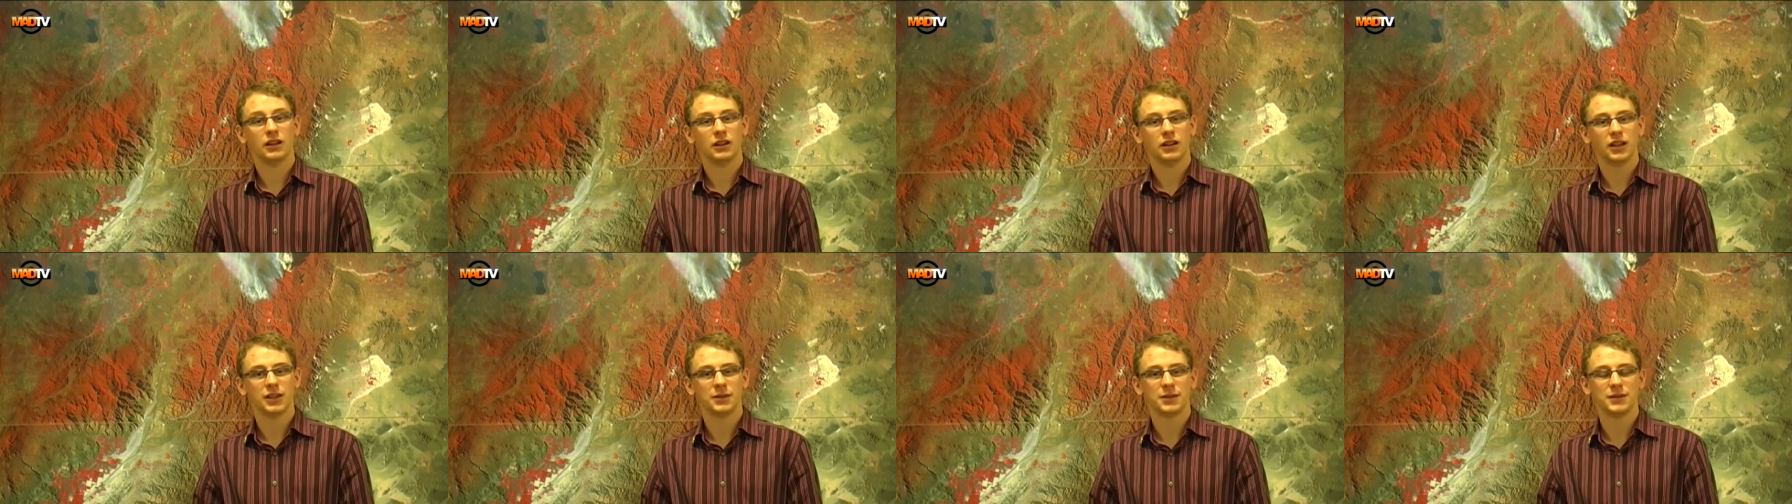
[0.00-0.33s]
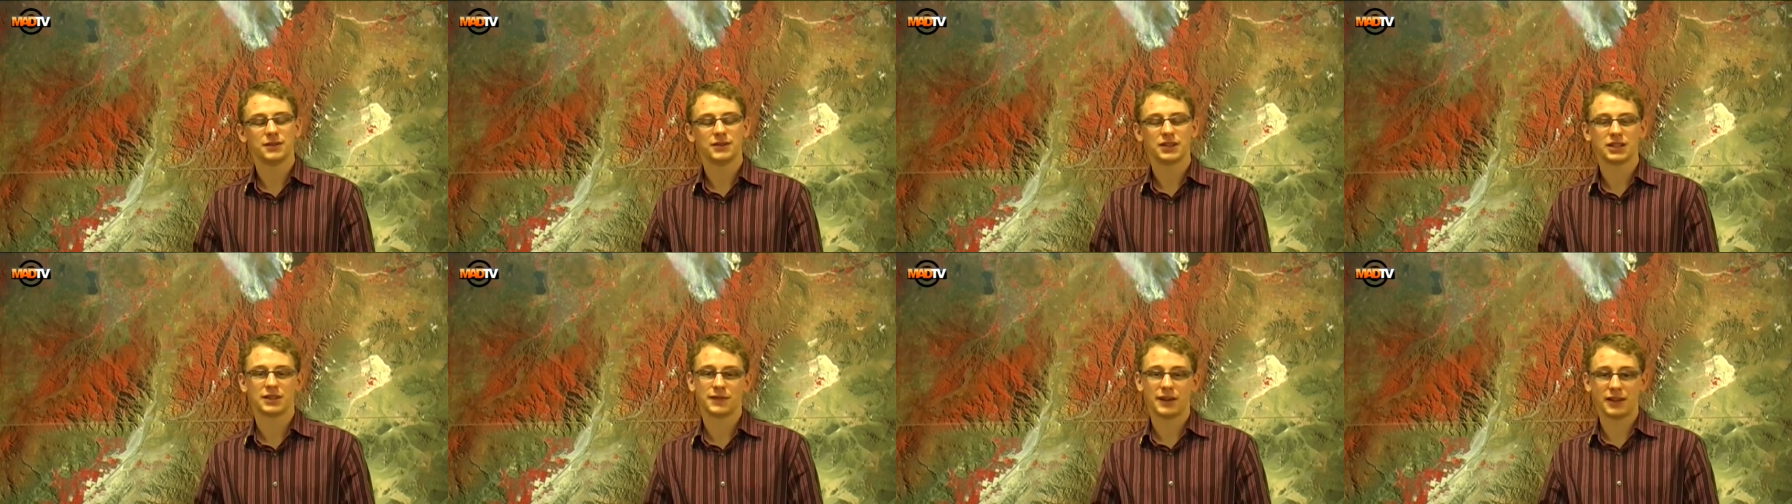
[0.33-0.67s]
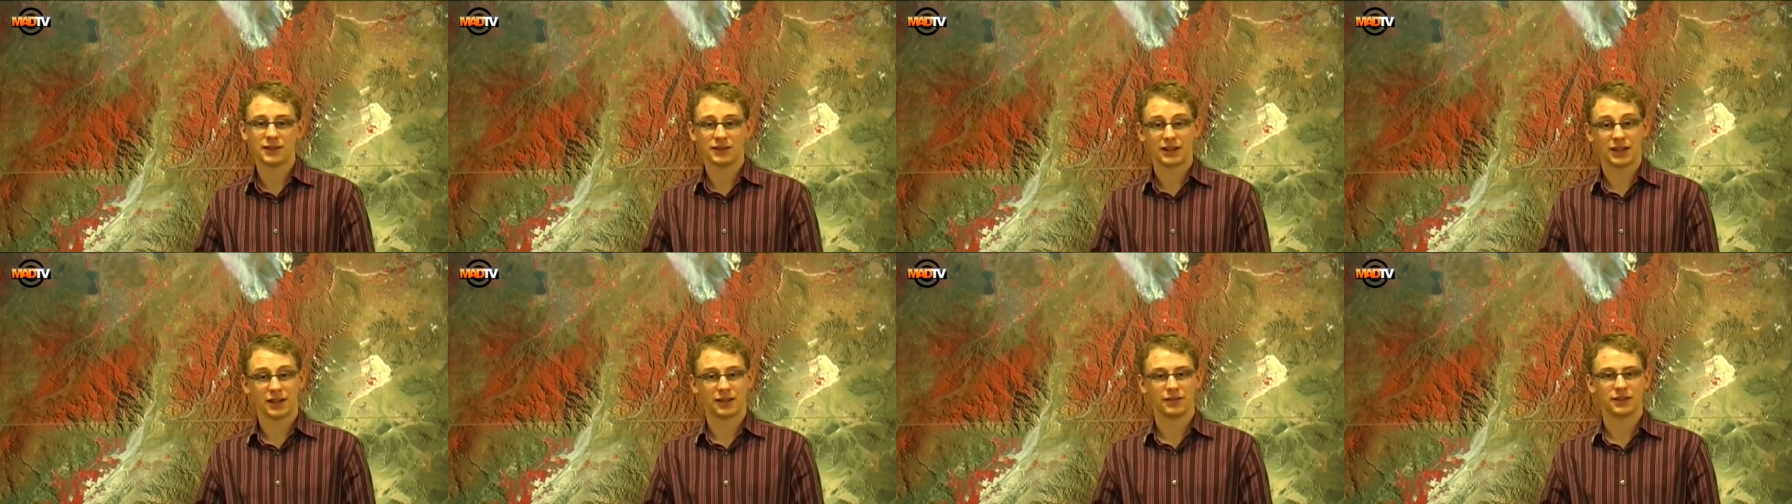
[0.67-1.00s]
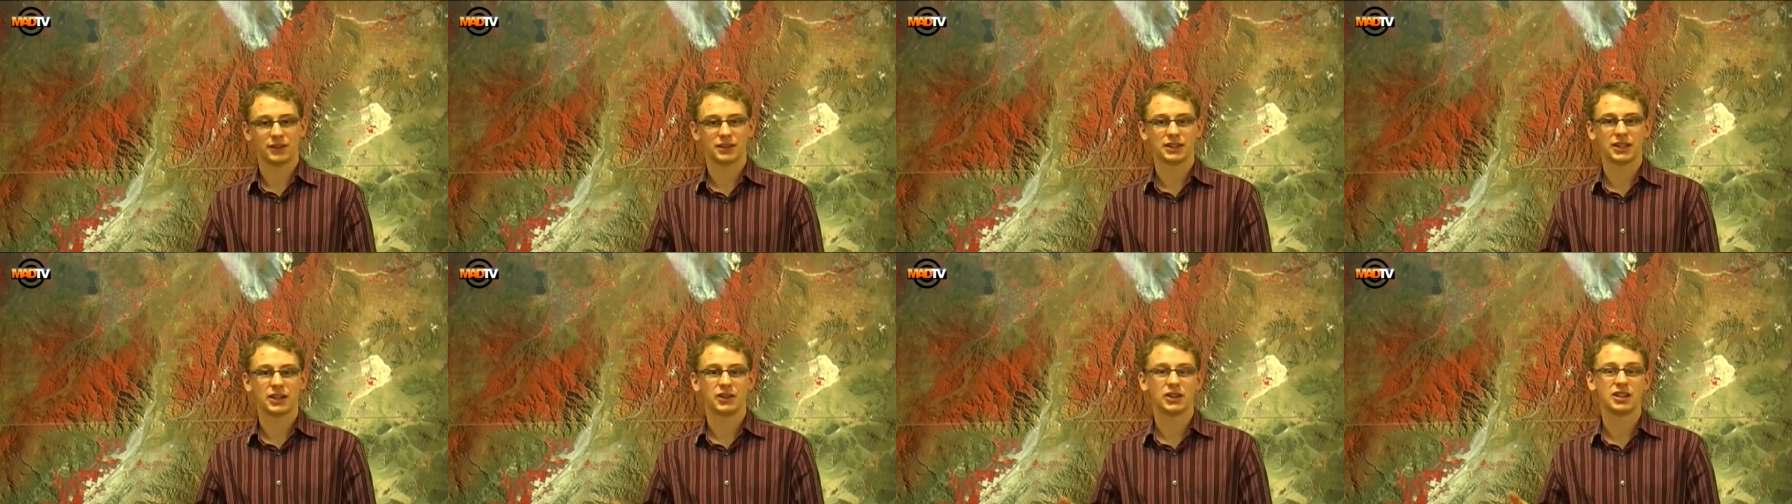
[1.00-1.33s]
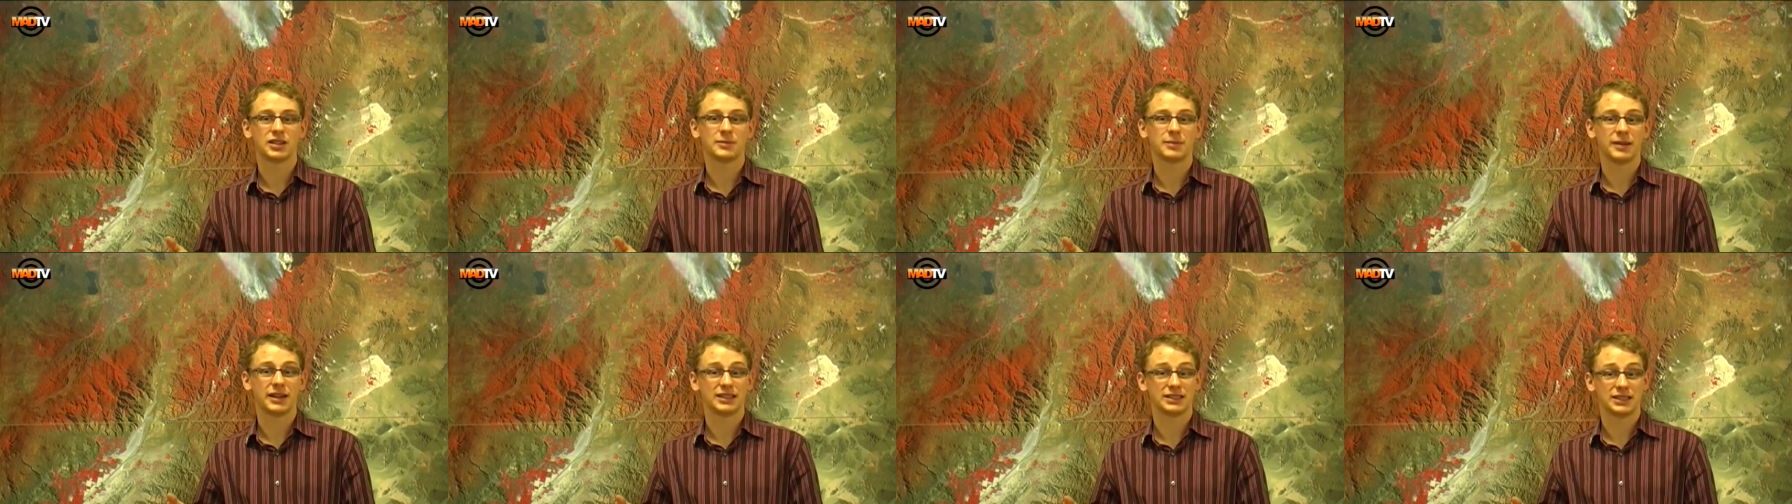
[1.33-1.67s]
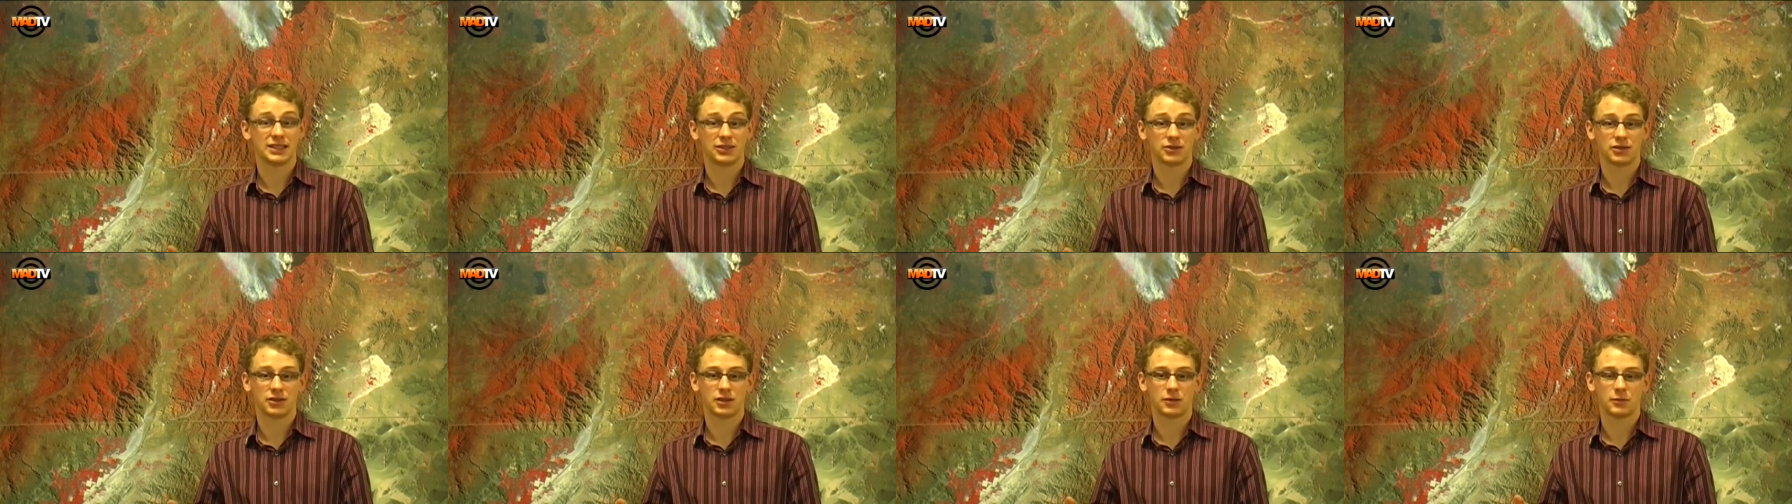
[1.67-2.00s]
As we've just found out, the Surrey Space
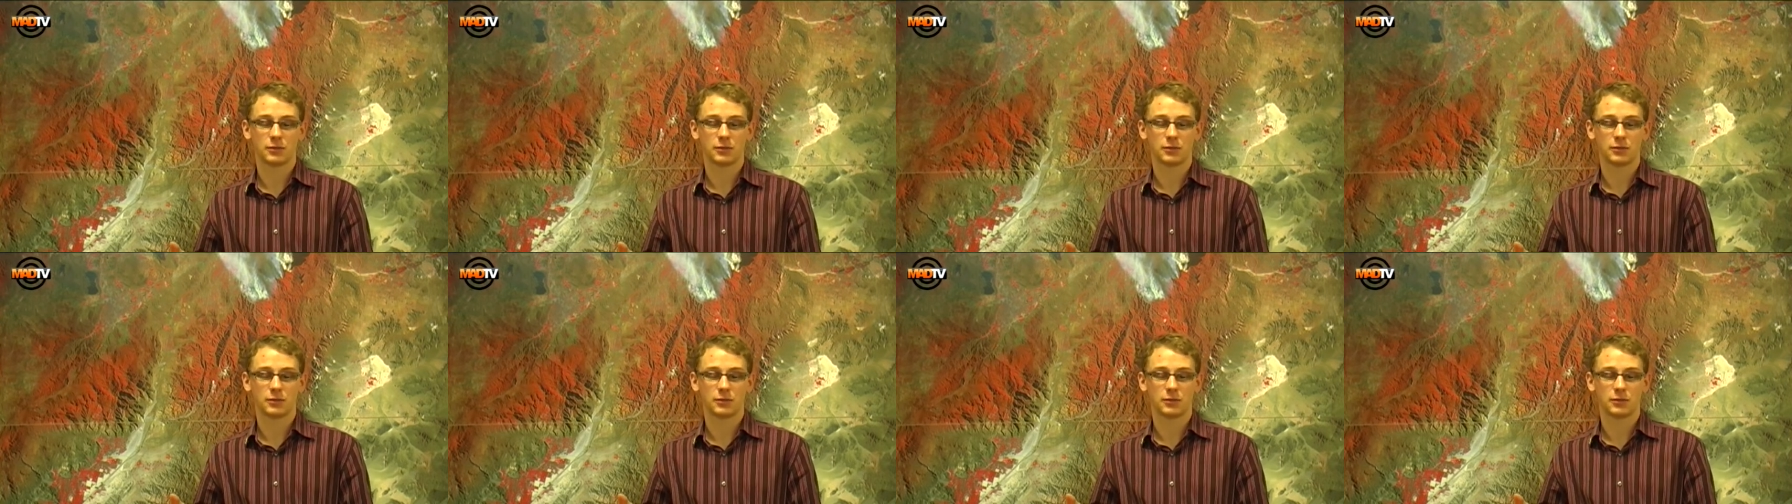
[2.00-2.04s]
Centre is